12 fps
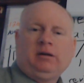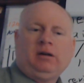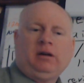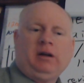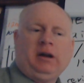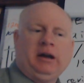
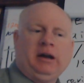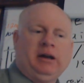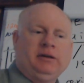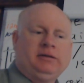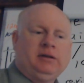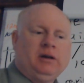
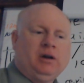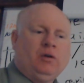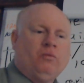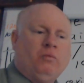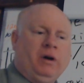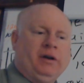And
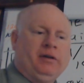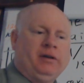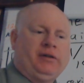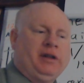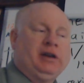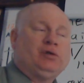one of the
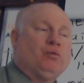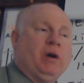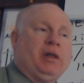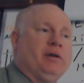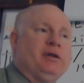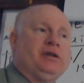things,
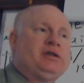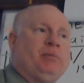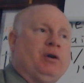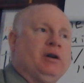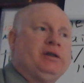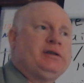whether it's
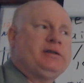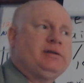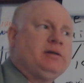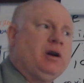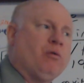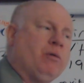sports
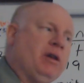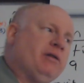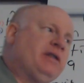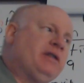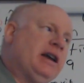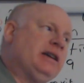or whether it's
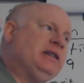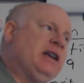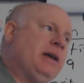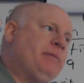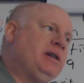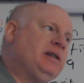
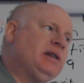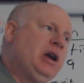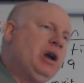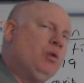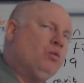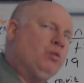academics,
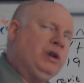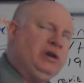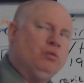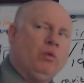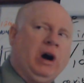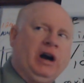we
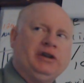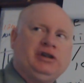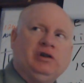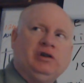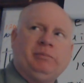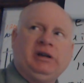want you
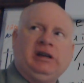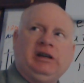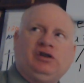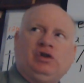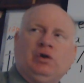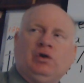to be
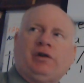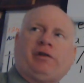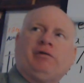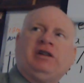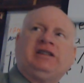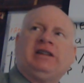two to
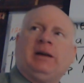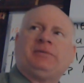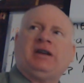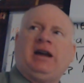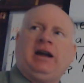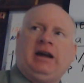three steps
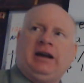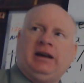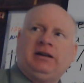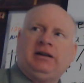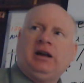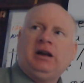
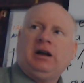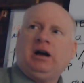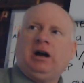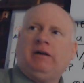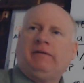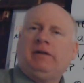ahead
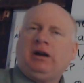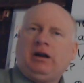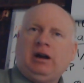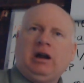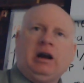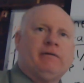of
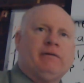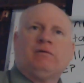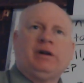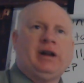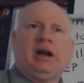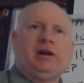
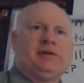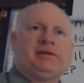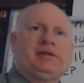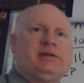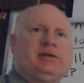everyone else